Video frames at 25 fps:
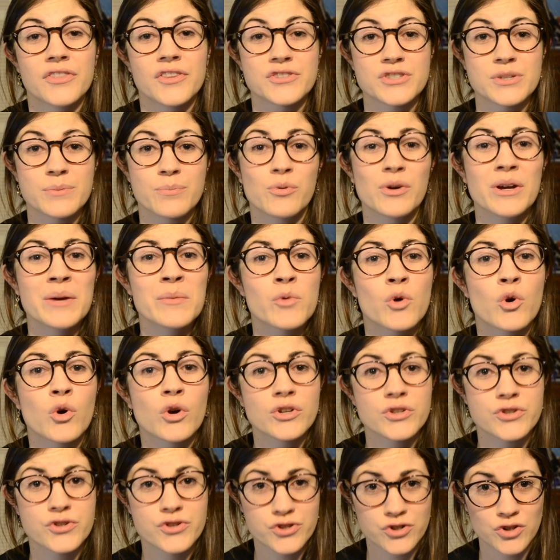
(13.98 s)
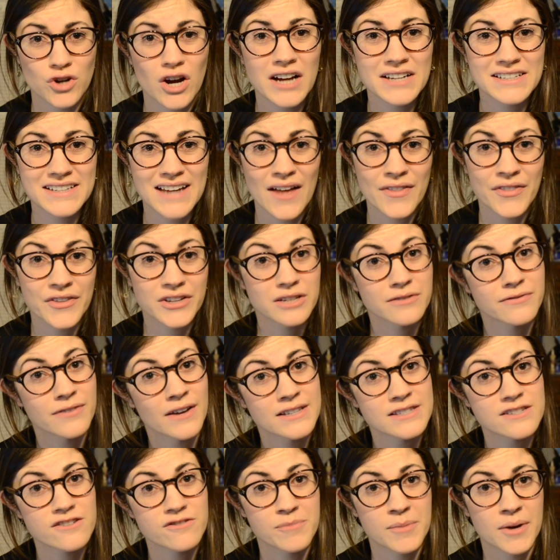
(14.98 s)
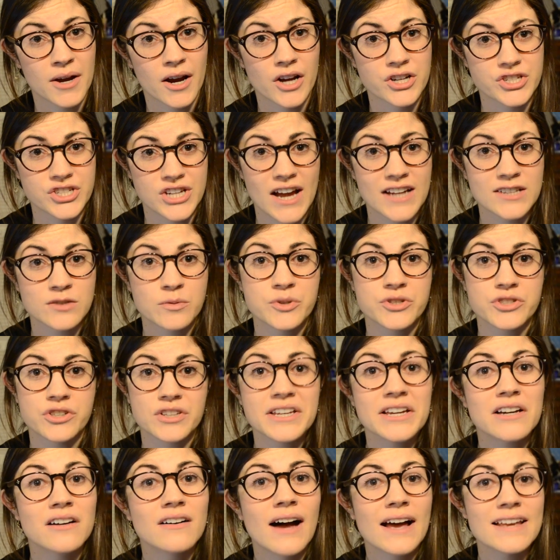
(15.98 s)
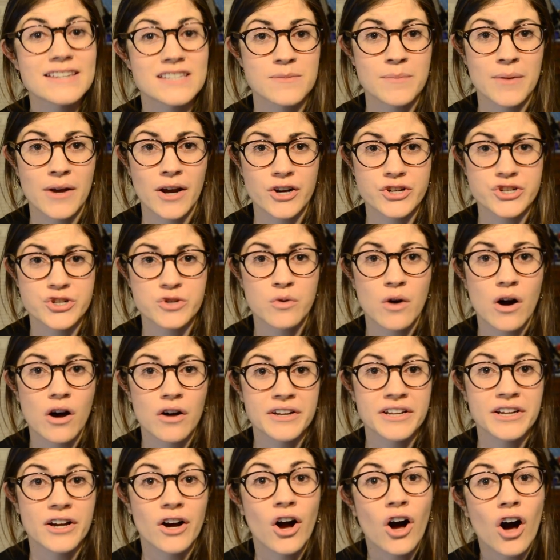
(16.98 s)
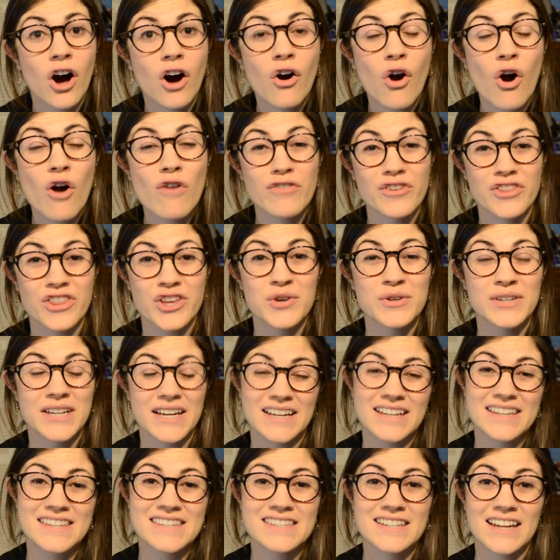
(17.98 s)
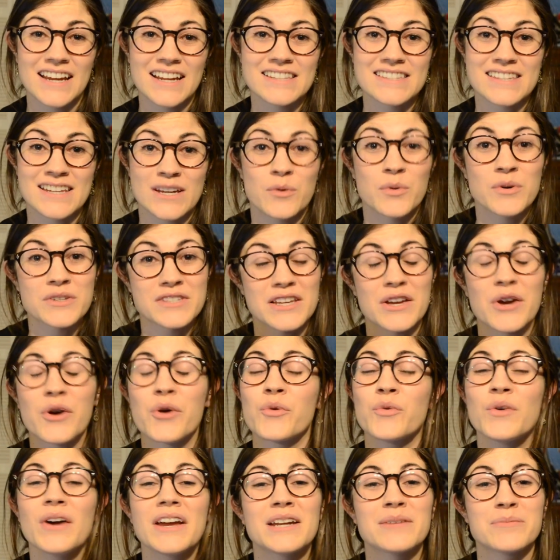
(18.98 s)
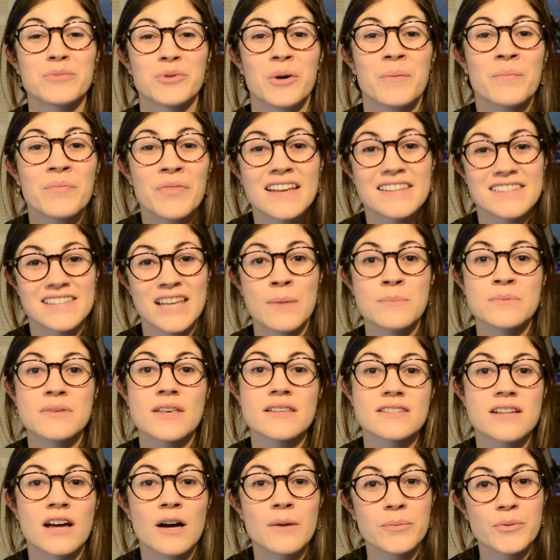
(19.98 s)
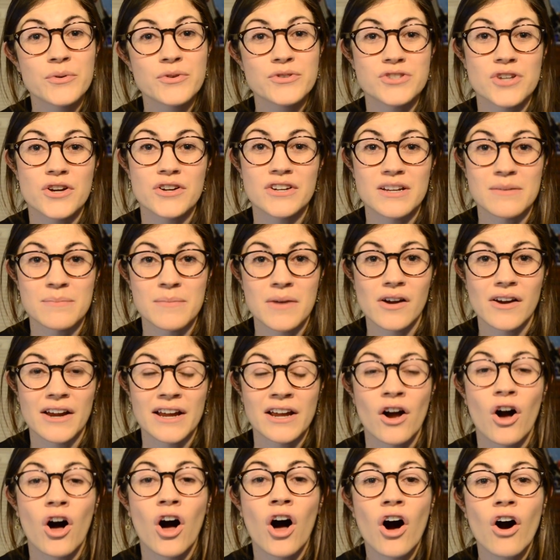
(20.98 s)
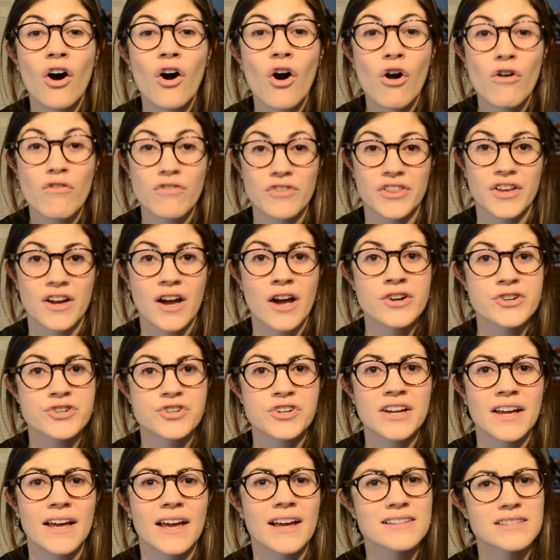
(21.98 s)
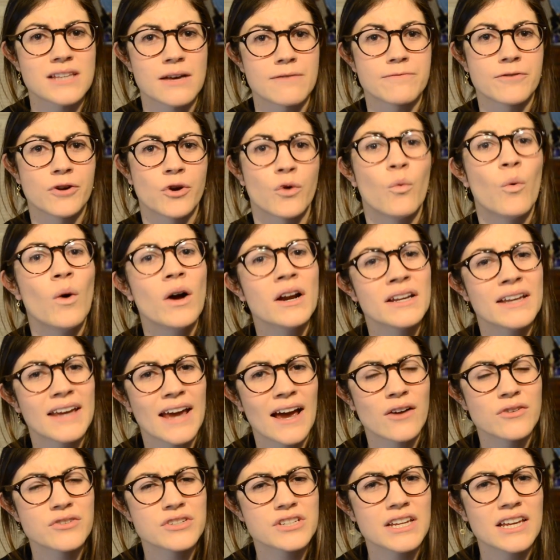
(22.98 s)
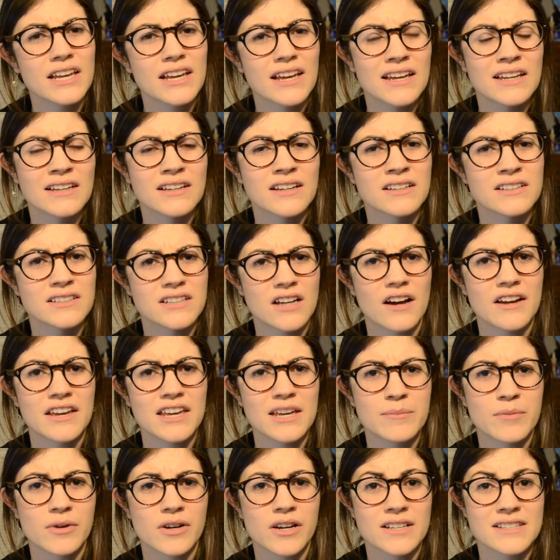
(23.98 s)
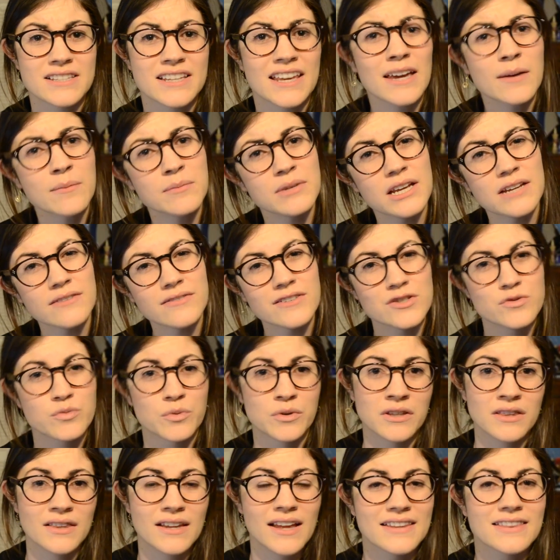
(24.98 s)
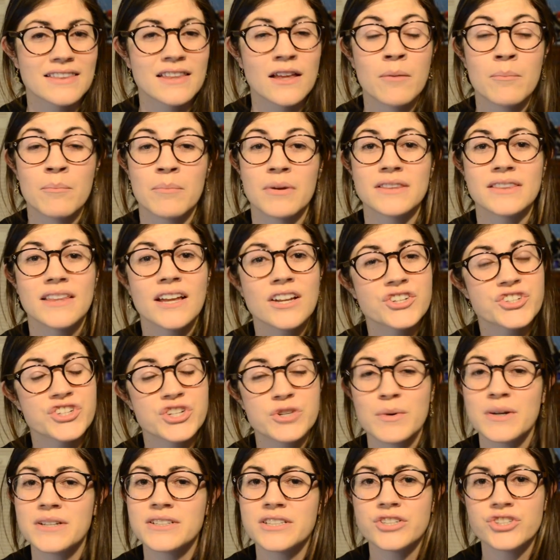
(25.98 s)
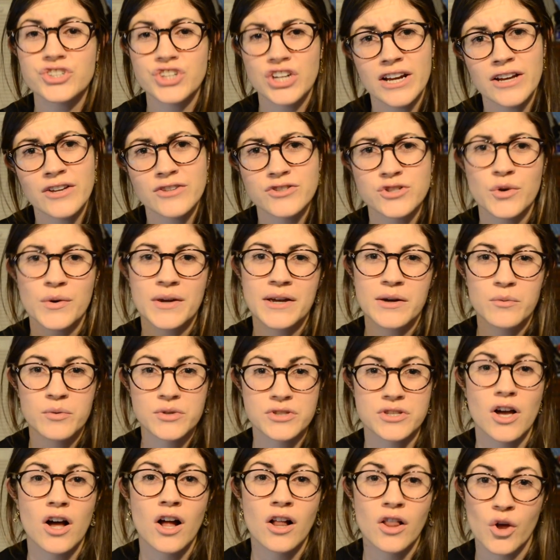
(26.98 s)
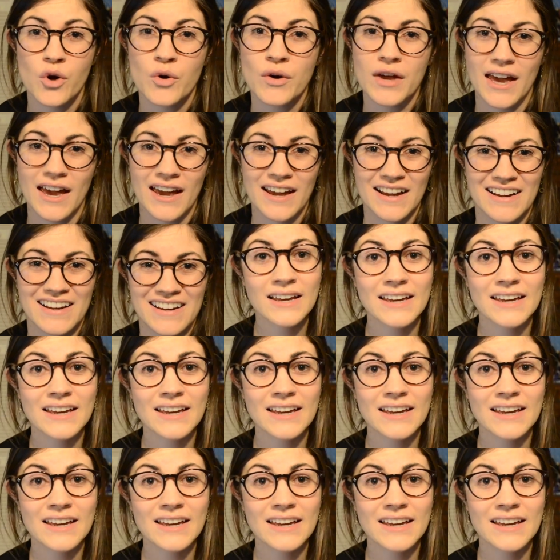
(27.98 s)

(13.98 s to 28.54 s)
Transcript: The Supreme Court struck down the Defense of Marriage Act, which legalized marriage equality all over the United States. It was incredible. Same sex couples started marrying all over the country except for one county in Kentucky because Kim Davis wouldn't let them, but then she went to jail, so it was all okay.